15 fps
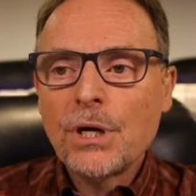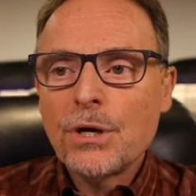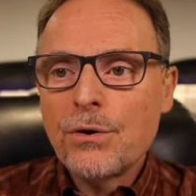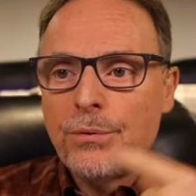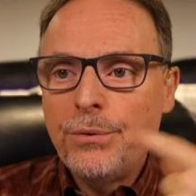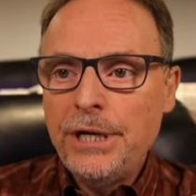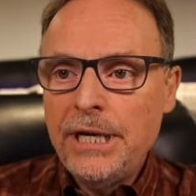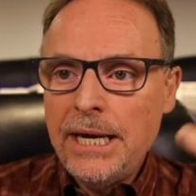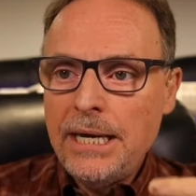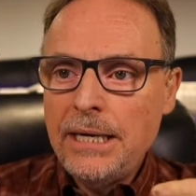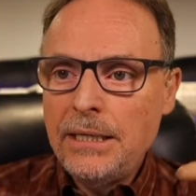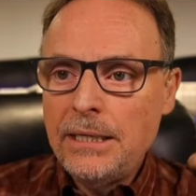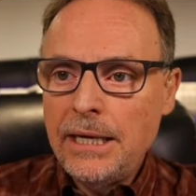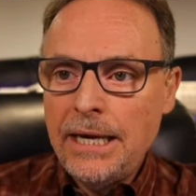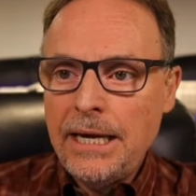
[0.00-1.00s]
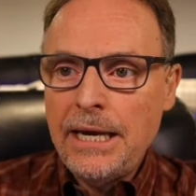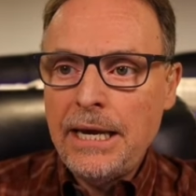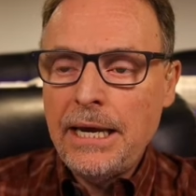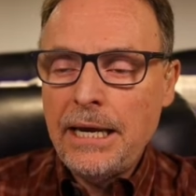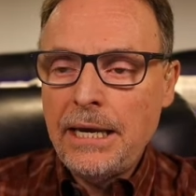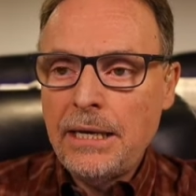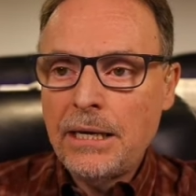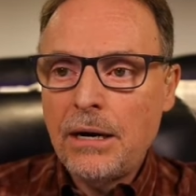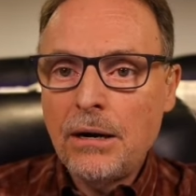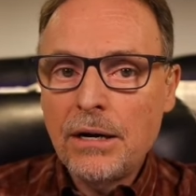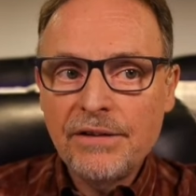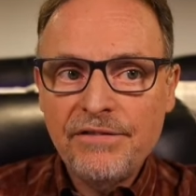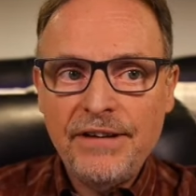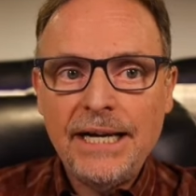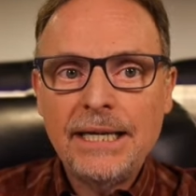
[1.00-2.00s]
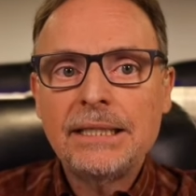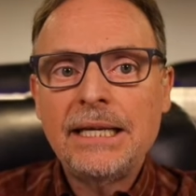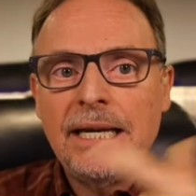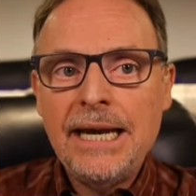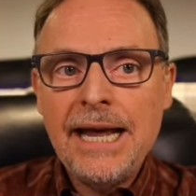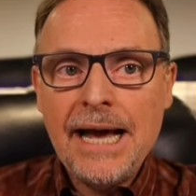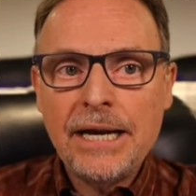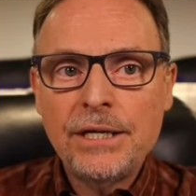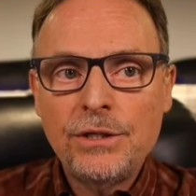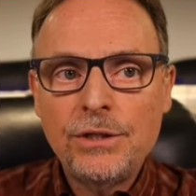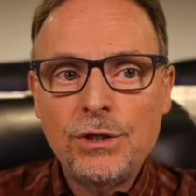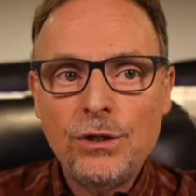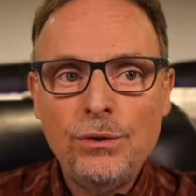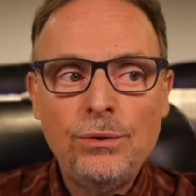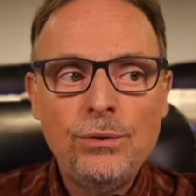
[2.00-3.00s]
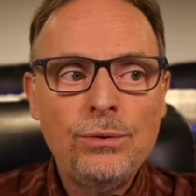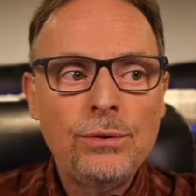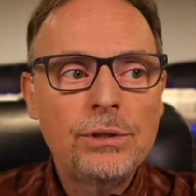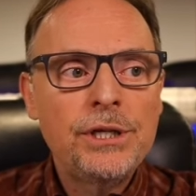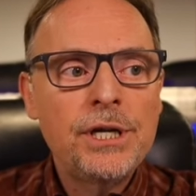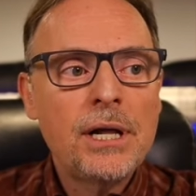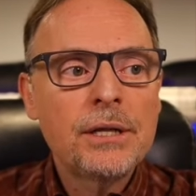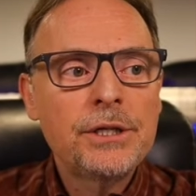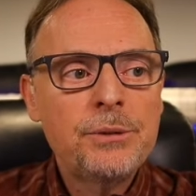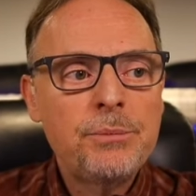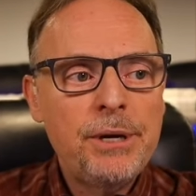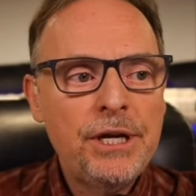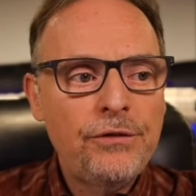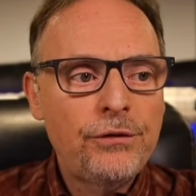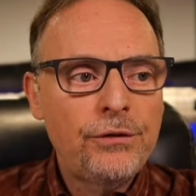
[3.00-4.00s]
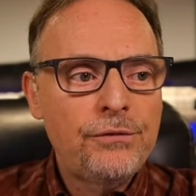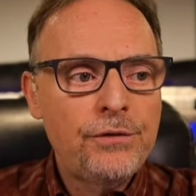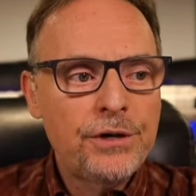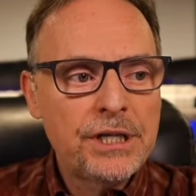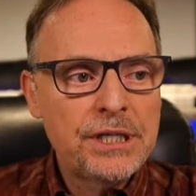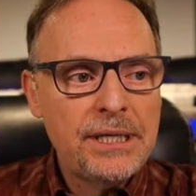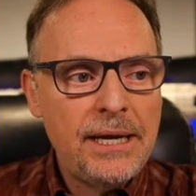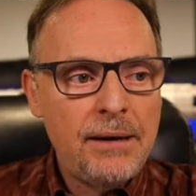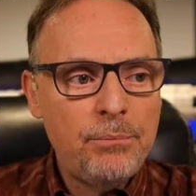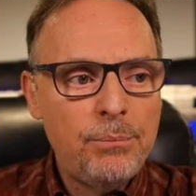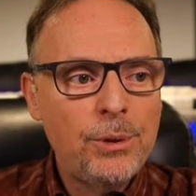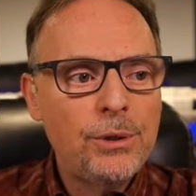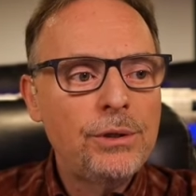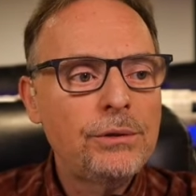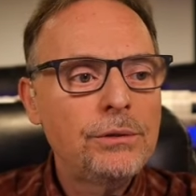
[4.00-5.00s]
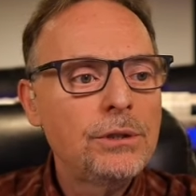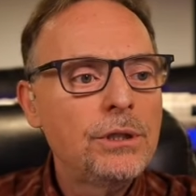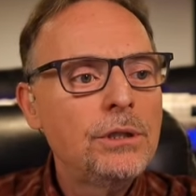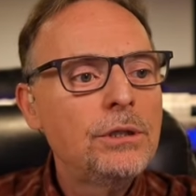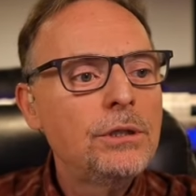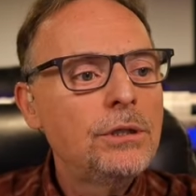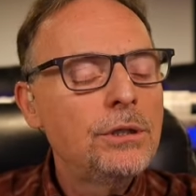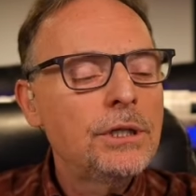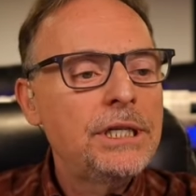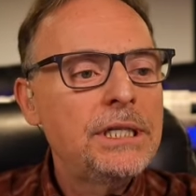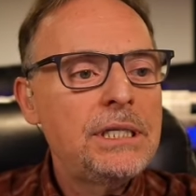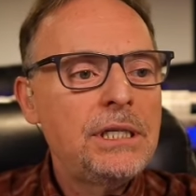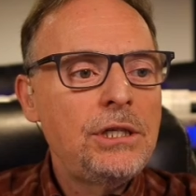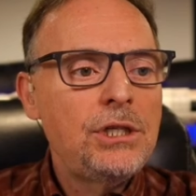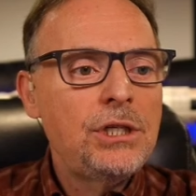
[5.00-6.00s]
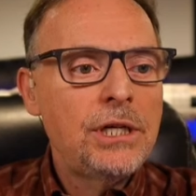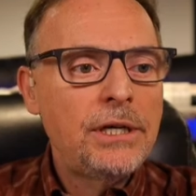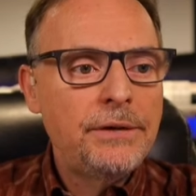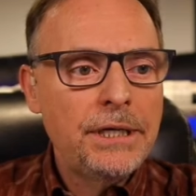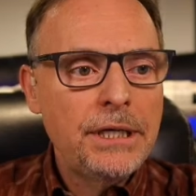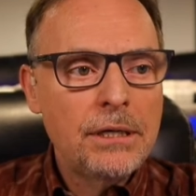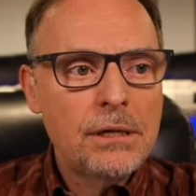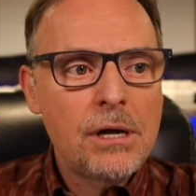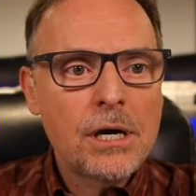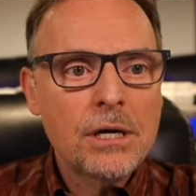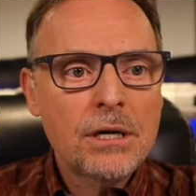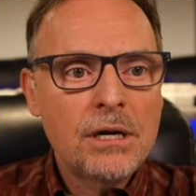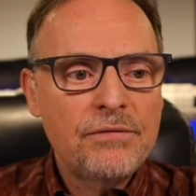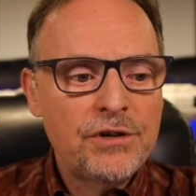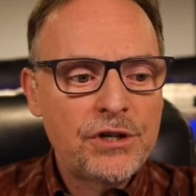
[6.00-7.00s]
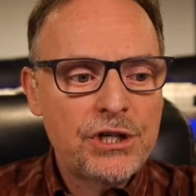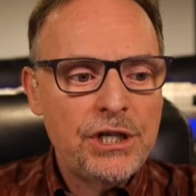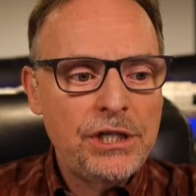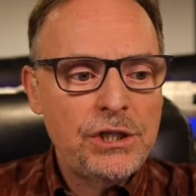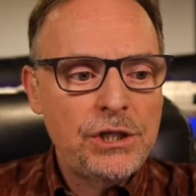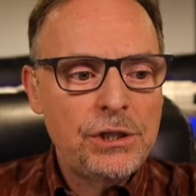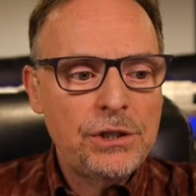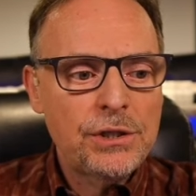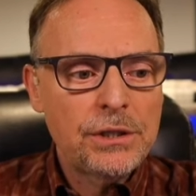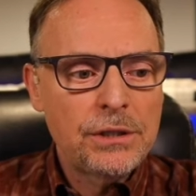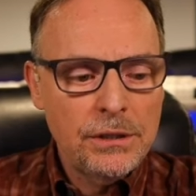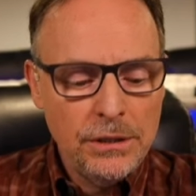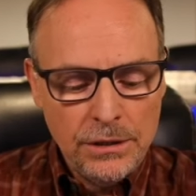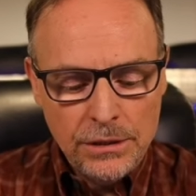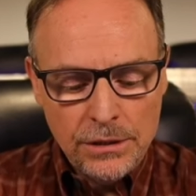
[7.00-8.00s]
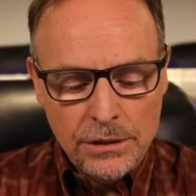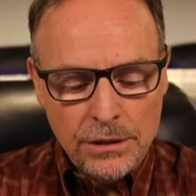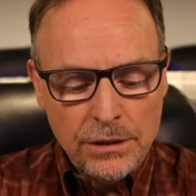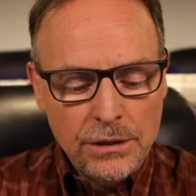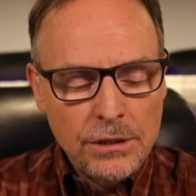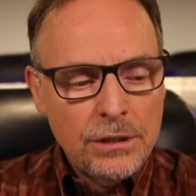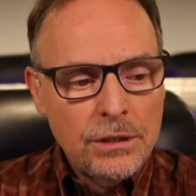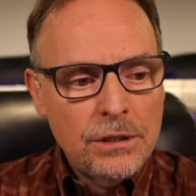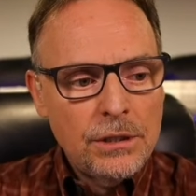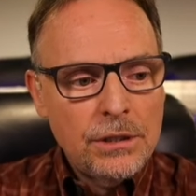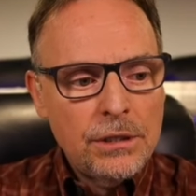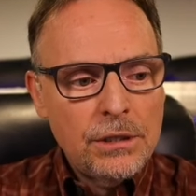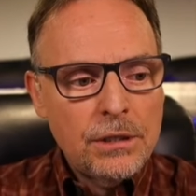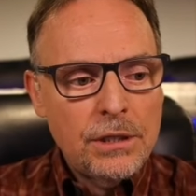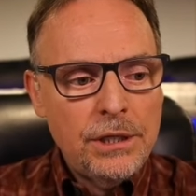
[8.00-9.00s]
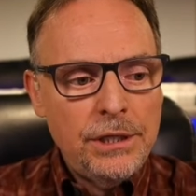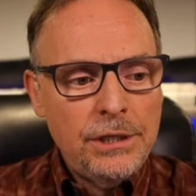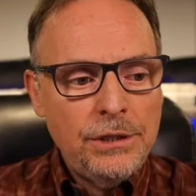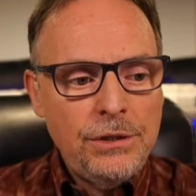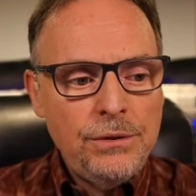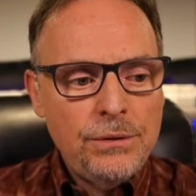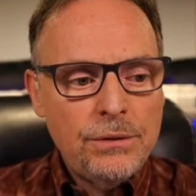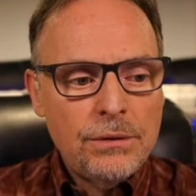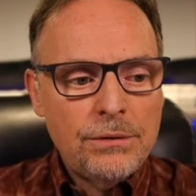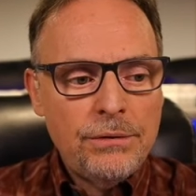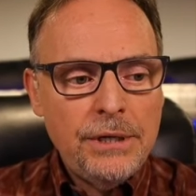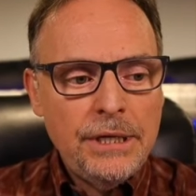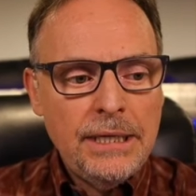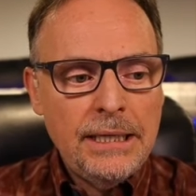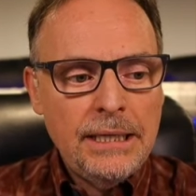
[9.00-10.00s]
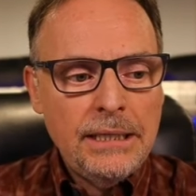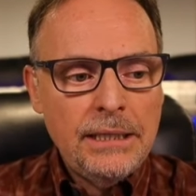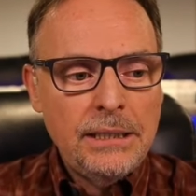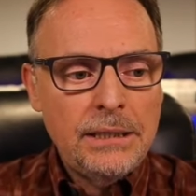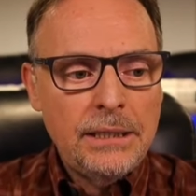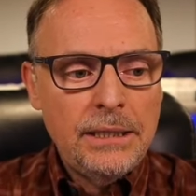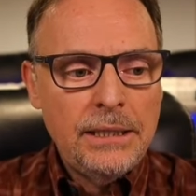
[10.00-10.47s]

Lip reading: create a artifact and add it to the knowledge base. So for example, let's see, sharing Claude conversations. Can you create